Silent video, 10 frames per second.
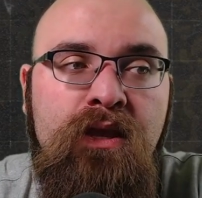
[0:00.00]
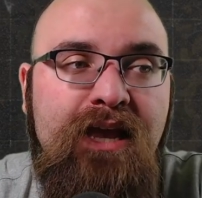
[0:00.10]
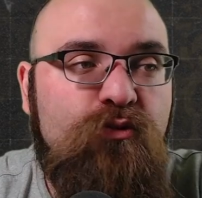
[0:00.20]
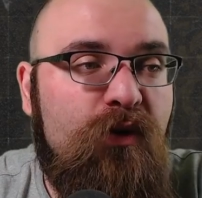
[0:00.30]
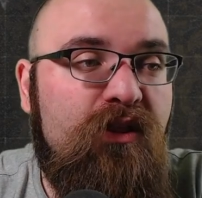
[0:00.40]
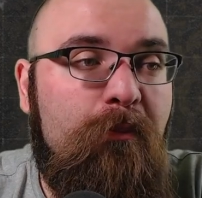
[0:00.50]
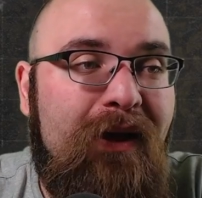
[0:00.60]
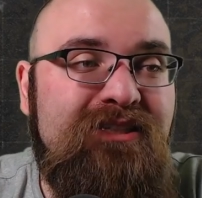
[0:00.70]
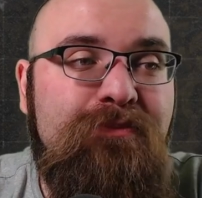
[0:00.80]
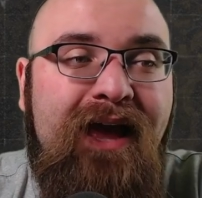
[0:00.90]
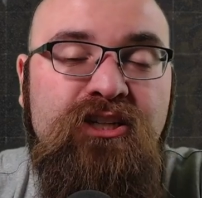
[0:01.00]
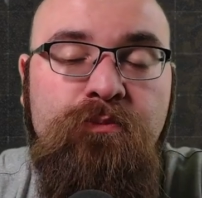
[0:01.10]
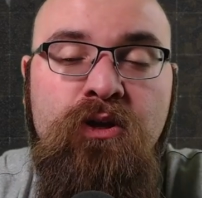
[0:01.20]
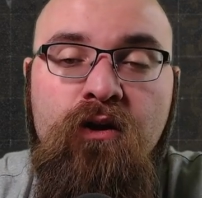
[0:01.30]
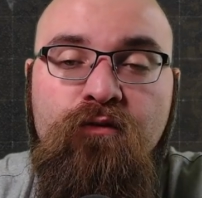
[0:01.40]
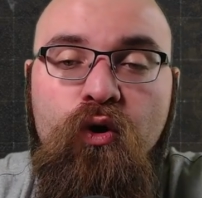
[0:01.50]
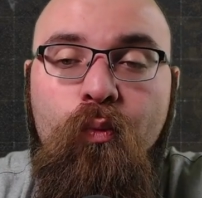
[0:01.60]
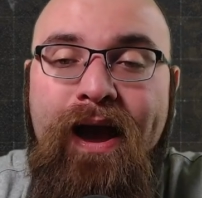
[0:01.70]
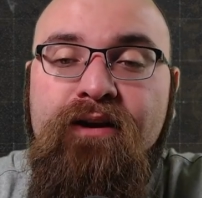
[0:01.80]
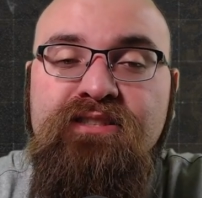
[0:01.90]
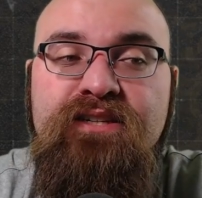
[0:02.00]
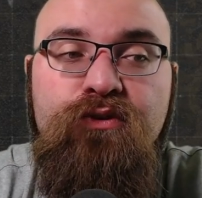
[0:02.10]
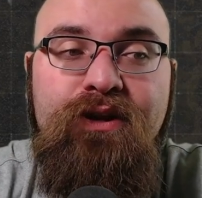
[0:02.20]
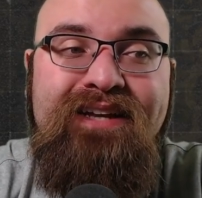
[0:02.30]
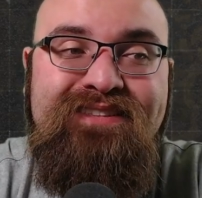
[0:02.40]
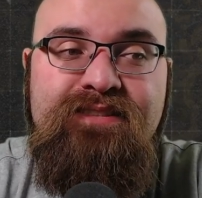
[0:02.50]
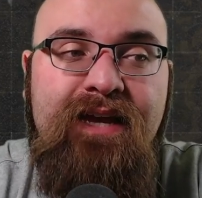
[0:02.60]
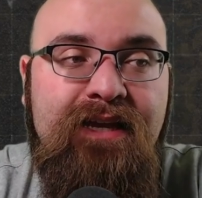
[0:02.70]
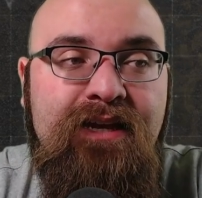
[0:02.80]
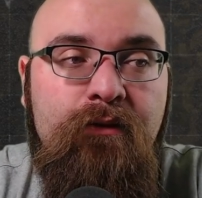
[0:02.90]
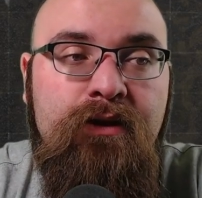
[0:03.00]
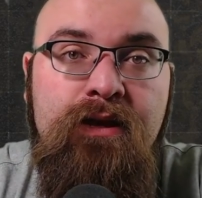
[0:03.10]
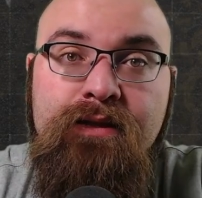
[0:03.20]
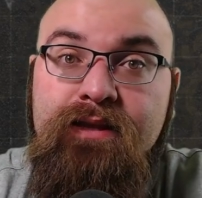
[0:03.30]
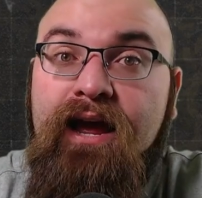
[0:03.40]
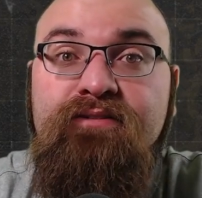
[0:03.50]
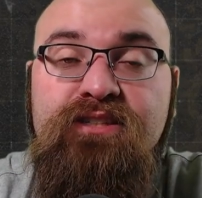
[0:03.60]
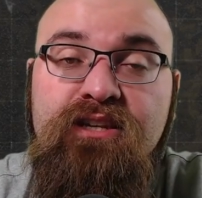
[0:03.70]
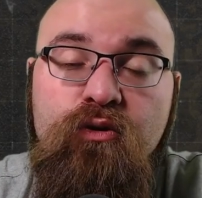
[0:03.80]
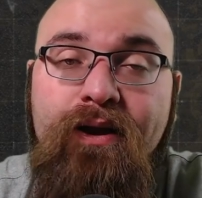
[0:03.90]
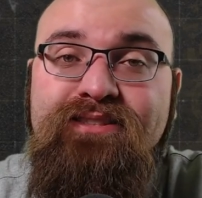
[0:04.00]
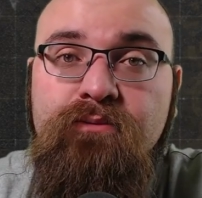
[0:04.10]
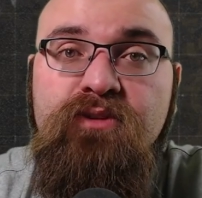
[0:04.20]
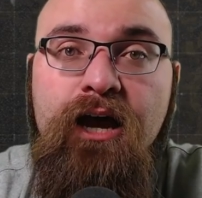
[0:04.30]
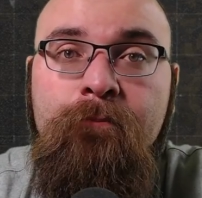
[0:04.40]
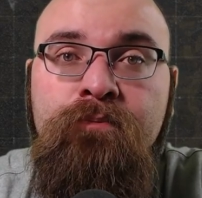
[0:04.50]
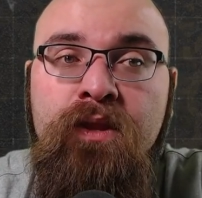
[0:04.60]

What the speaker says: It's one of the best matchups for a wide receiver against a secondary that I've seen in quite some time.